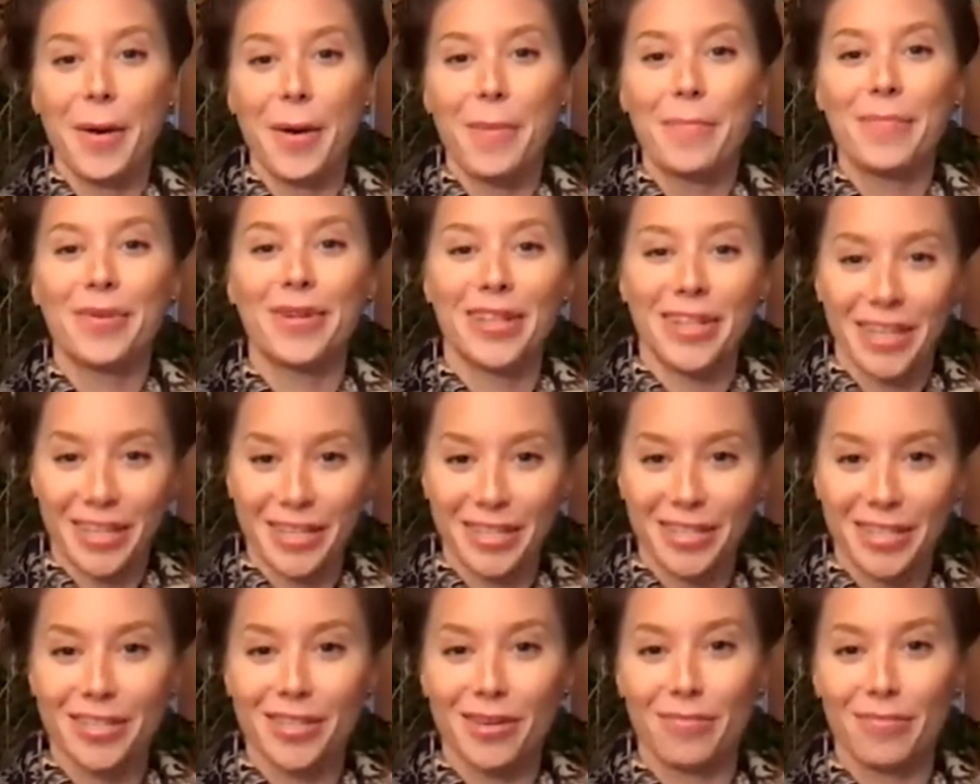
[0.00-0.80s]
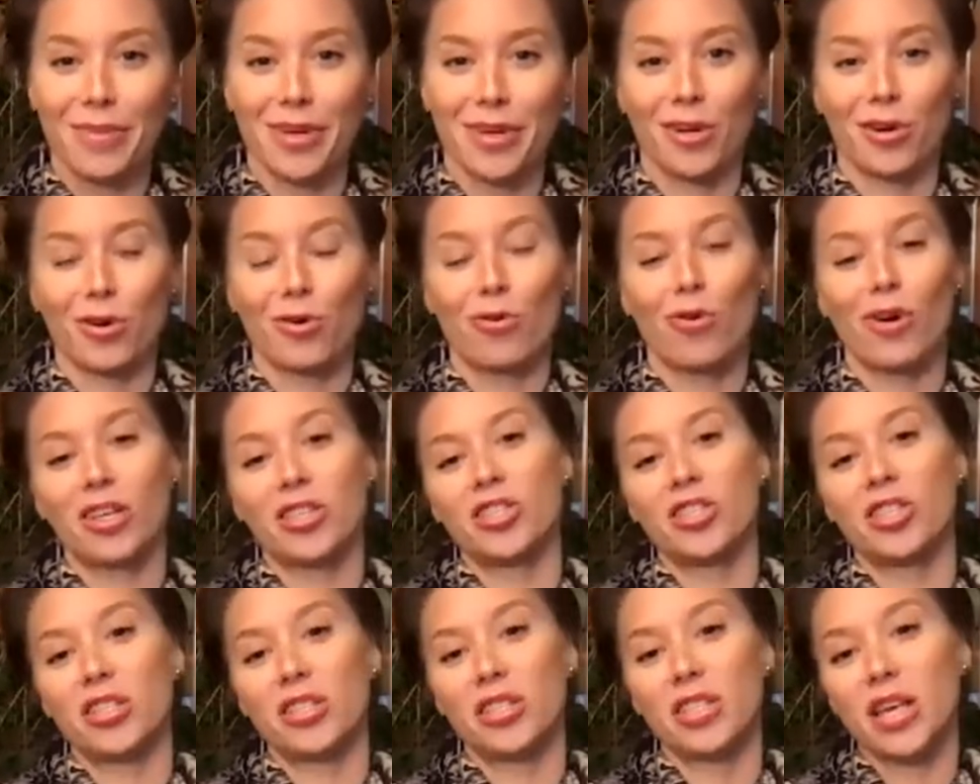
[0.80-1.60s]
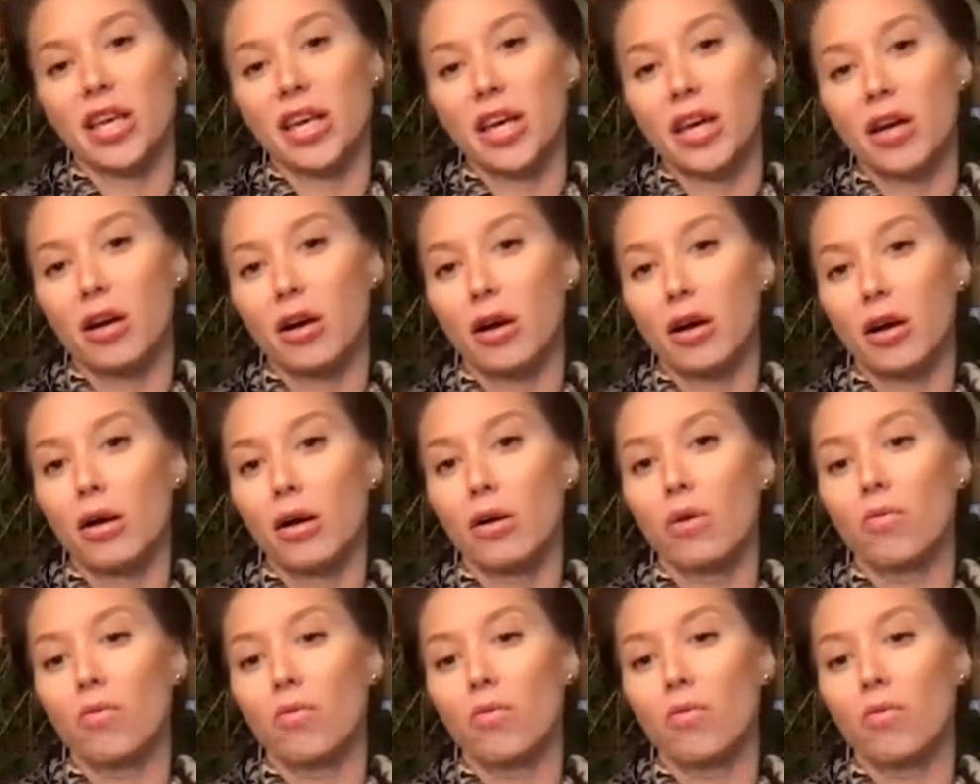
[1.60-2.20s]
Please submit your questions here